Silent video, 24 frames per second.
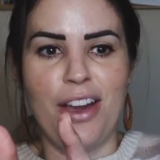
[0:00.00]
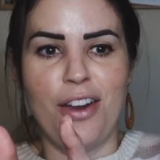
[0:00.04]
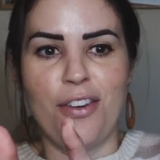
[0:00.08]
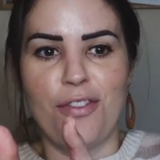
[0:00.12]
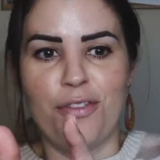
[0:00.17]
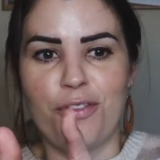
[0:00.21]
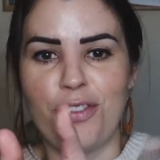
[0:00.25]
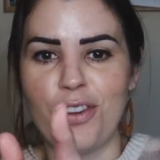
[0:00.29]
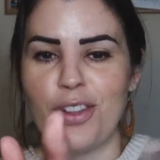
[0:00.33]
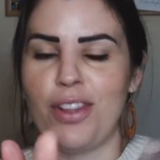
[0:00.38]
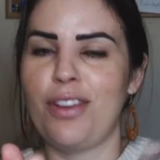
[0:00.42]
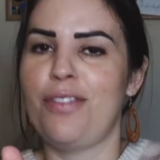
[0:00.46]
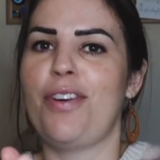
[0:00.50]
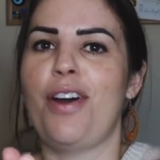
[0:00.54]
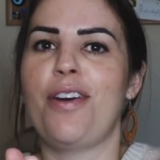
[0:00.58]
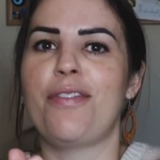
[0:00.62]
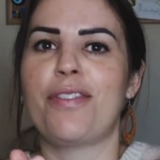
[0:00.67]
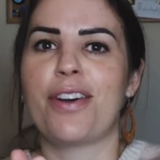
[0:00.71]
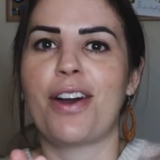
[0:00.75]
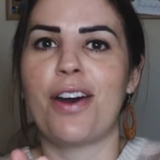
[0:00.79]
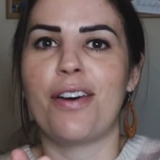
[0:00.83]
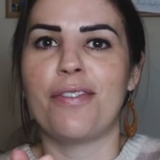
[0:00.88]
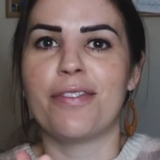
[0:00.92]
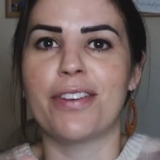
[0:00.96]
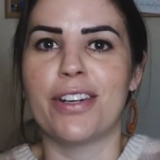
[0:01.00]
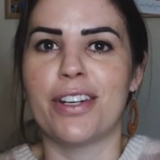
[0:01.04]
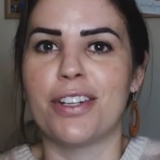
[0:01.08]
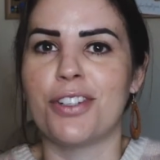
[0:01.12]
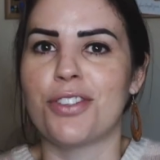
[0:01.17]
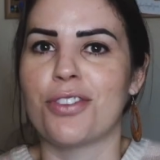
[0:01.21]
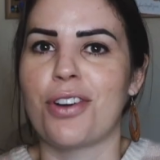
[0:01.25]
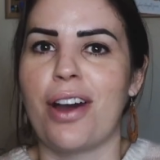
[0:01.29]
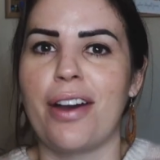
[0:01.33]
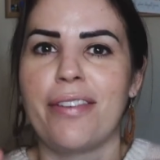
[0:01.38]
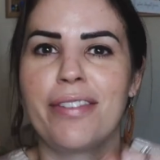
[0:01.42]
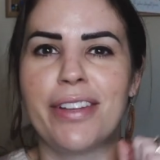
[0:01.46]
full of overconfident
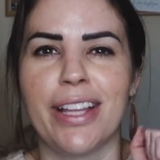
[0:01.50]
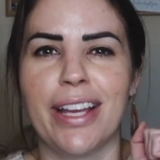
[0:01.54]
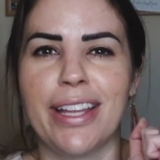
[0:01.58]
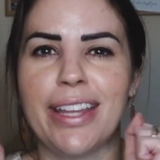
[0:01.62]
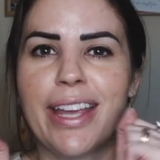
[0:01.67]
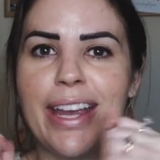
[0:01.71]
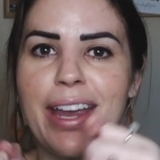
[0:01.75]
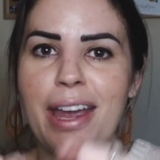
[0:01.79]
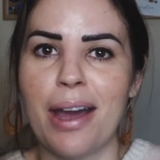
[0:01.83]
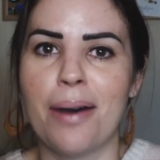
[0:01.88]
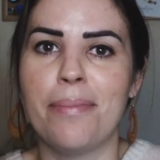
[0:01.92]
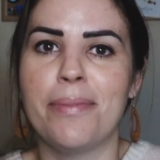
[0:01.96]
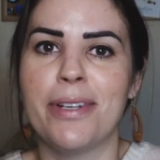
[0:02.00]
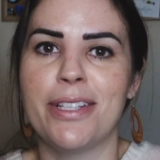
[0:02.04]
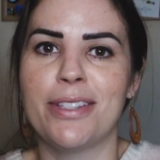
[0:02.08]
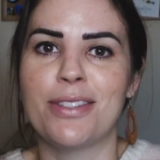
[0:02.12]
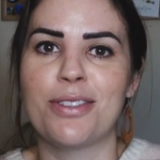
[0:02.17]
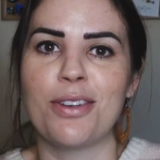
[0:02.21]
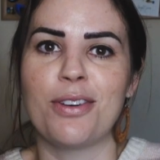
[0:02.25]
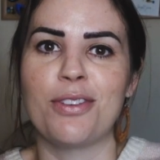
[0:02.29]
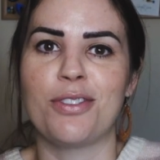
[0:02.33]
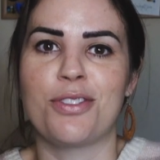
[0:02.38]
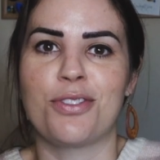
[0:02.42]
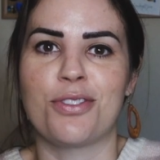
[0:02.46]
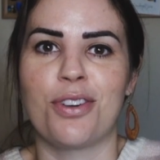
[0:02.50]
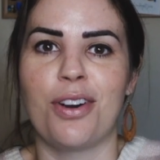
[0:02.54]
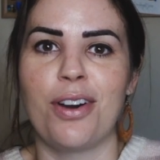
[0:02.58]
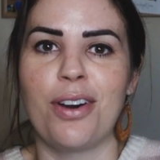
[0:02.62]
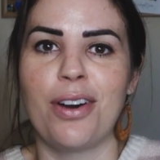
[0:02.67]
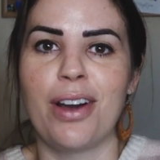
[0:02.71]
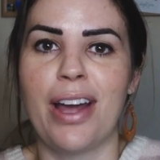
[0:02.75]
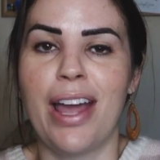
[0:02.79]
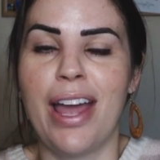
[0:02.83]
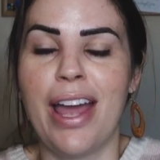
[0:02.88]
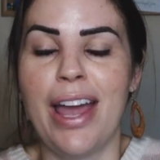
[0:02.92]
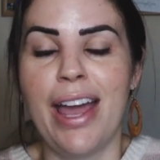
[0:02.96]
driving, like they come in so
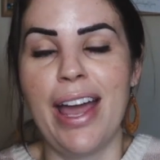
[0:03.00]
strong,